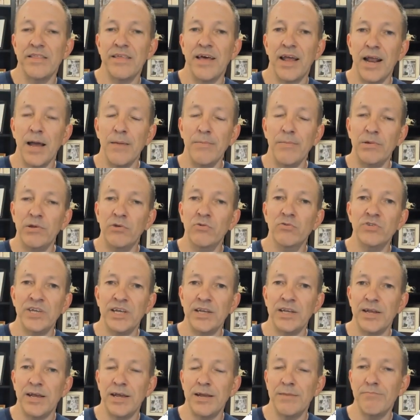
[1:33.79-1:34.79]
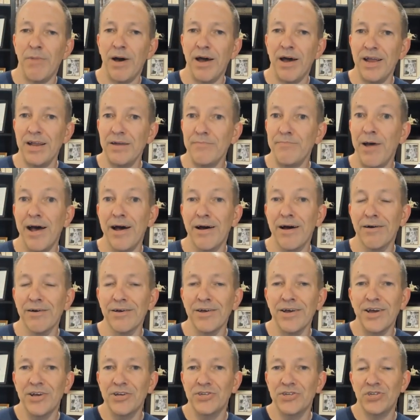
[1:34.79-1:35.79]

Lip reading: that I'm using in MindPal.